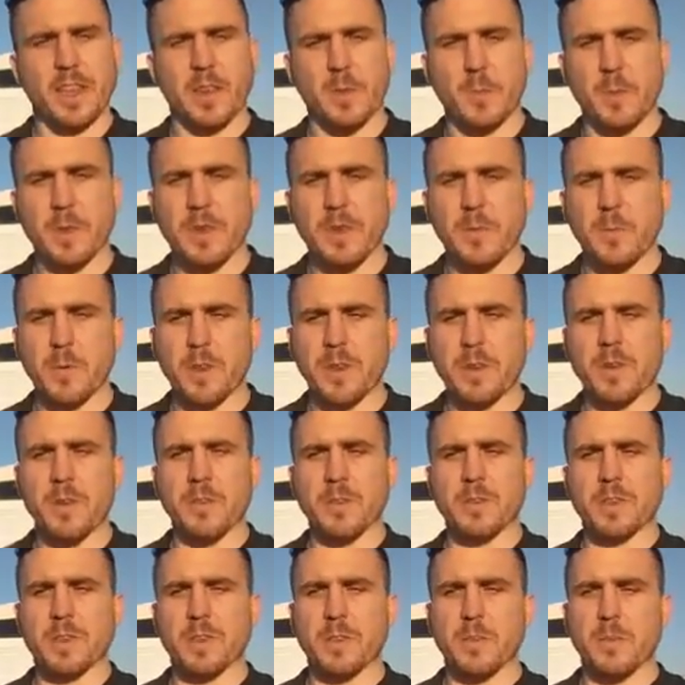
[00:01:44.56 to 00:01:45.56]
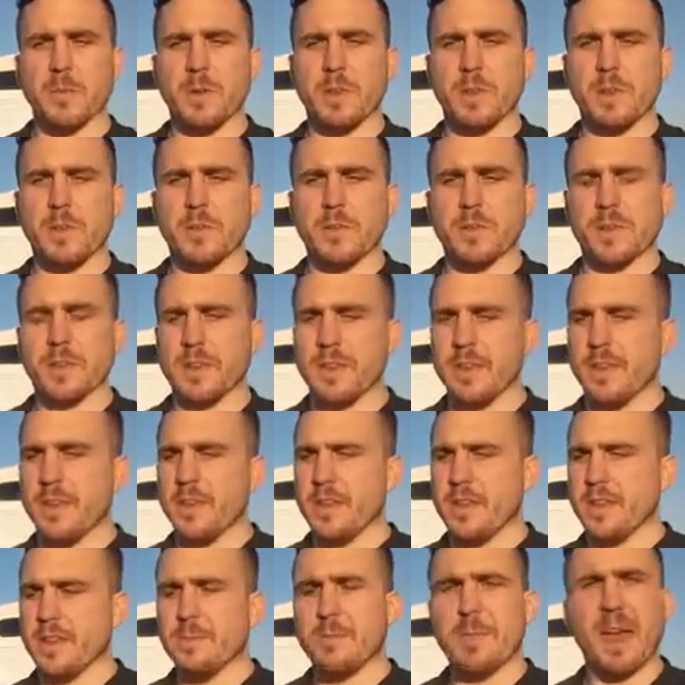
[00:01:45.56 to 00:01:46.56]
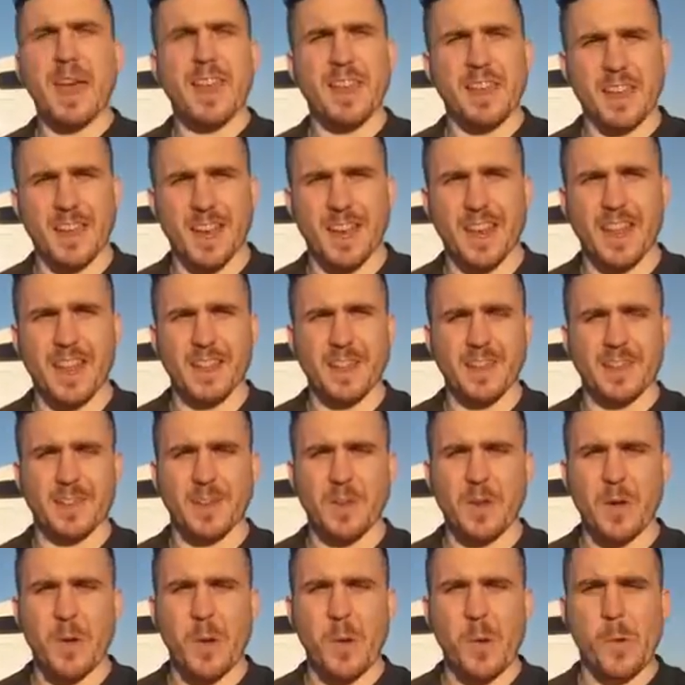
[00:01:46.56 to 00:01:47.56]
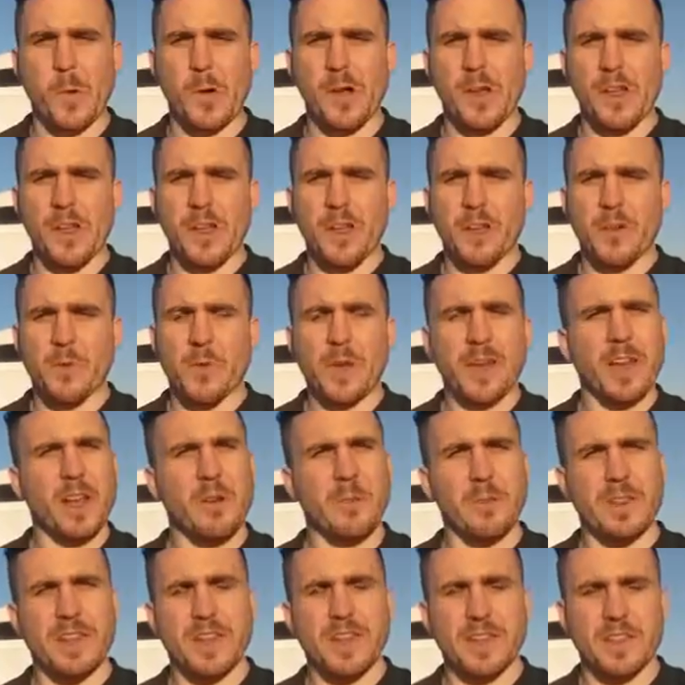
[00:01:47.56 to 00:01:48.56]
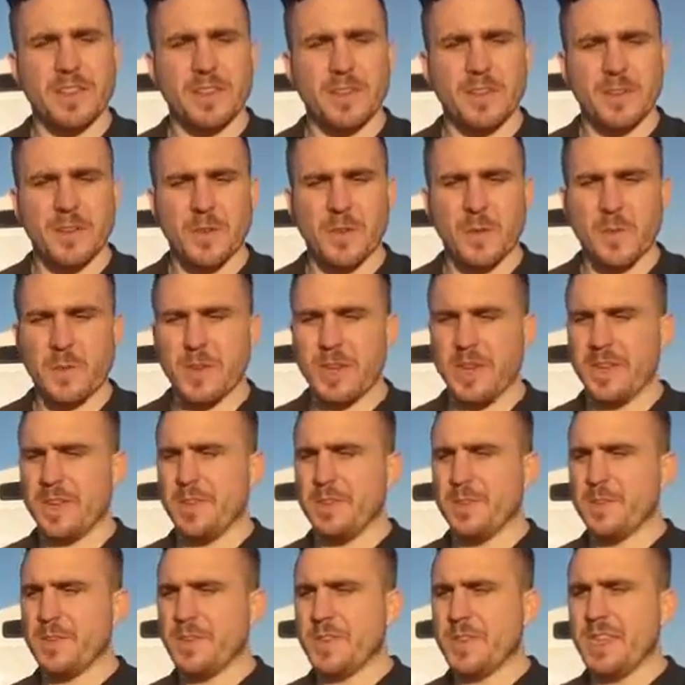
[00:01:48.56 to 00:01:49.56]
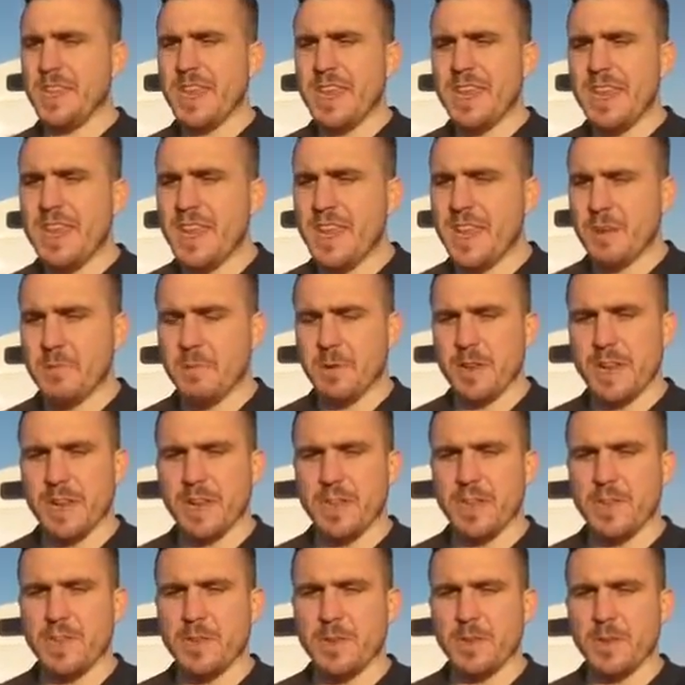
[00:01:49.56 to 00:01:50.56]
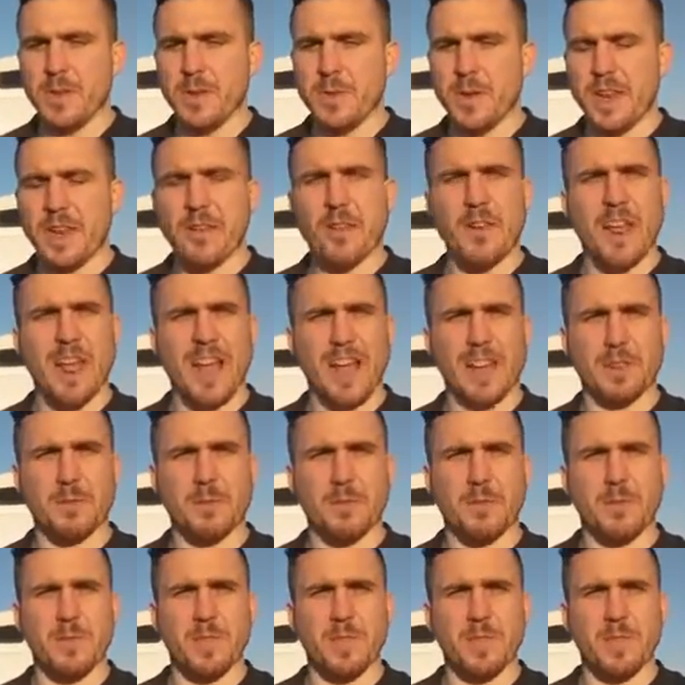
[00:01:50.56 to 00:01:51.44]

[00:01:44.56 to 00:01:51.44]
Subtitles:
We don't depend on it. So right now we need to see and we need to interact with